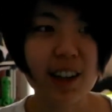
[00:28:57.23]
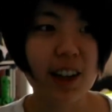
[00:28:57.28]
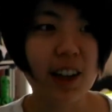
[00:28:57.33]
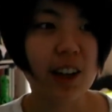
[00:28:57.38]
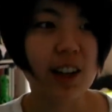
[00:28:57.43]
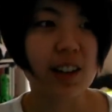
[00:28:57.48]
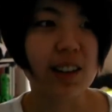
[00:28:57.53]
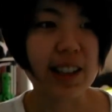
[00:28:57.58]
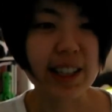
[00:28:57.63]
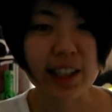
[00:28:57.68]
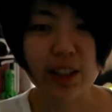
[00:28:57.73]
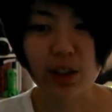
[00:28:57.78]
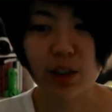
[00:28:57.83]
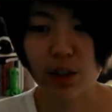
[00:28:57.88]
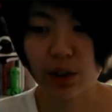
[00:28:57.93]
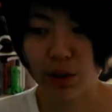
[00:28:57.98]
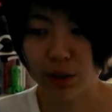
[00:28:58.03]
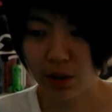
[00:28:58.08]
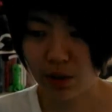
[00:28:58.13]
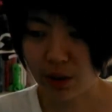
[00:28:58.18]
linked
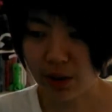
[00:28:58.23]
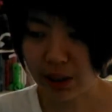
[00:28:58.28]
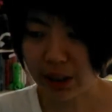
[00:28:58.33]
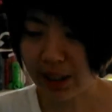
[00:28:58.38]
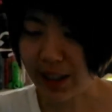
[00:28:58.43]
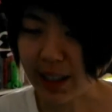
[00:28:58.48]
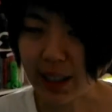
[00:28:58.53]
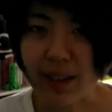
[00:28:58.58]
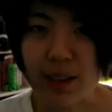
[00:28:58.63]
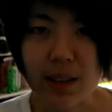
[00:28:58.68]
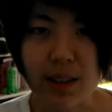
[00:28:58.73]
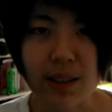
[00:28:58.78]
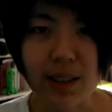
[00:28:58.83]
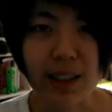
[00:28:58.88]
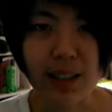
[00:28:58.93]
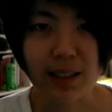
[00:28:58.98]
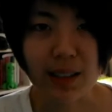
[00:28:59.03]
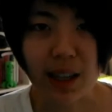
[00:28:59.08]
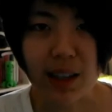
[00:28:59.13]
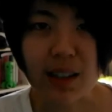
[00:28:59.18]
to the
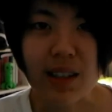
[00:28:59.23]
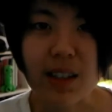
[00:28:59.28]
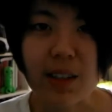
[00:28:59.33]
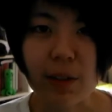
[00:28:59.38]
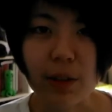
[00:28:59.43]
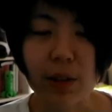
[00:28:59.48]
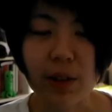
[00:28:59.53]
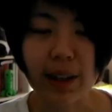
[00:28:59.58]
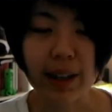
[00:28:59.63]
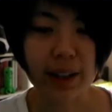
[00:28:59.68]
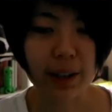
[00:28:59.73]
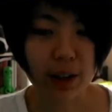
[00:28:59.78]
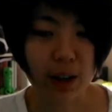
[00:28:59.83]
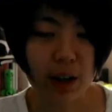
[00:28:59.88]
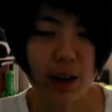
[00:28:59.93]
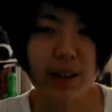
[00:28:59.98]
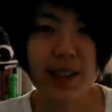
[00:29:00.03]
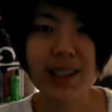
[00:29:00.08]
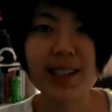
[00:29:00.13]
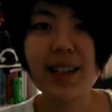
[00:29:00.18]
sense of, like, our
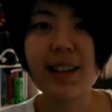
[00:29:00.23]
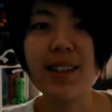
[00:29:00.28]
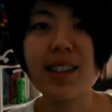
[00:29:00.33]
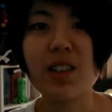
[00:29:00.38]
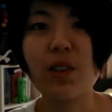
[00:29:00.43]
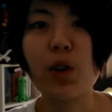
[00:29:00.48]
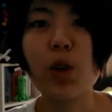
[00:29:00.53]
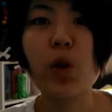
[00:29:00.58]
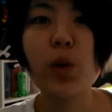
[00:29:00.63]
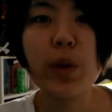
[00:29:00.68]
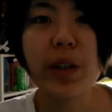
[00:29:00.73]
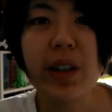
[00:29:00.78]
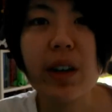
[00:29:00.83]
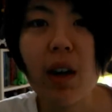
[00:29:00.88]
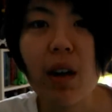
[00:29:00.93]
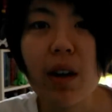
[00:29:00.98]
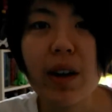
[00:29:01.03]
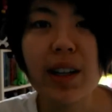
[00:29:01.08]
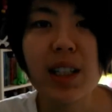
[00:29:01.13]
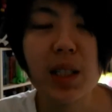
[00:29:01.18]
sense of who we
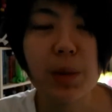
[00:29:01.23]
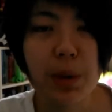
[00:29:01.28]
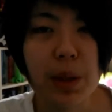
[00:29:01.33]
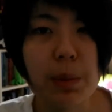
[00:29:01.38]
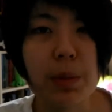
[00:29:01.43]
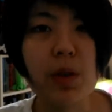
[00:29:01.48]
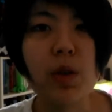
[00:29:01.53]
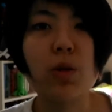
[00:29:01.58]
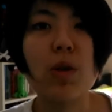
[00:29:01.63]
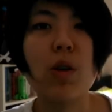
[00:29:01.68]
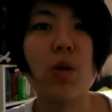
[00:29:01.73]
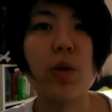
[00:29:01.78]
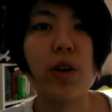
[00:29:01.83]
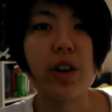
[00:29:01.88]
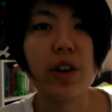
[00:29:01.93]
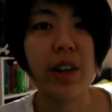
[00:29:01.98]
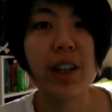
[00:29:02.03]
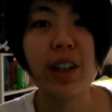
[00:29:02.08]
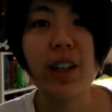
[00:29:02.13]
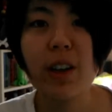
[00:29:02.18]
are as people, what we're
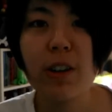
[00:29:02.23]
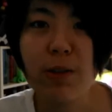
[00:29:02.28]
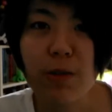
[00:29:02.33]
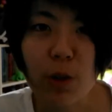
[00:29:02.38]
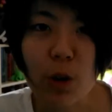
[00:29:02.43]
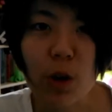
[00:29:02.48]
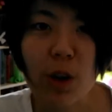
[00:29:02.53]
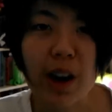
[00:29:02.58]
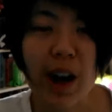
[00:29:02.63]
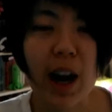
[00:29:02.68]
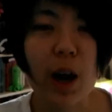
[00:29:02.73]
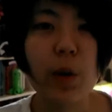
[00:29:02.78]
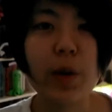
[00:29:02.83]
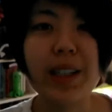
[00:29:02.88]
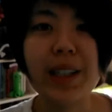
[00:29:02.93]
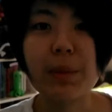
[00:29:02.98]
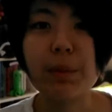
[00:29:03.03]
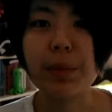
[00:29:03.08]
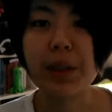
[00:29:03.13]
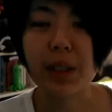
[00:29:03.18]
here for, how we can
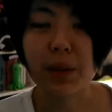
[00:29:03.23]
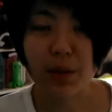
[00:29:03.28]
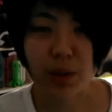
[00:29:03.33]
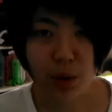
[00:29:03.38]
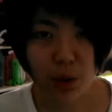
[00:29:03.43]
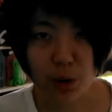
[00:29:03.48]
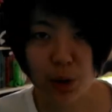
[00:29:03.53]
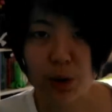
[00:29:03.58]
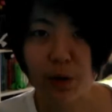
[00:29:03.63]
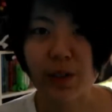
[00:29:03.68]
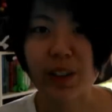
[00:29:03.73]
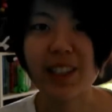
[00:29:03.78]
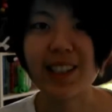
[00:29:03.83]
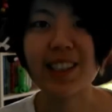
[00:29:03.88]
be of service.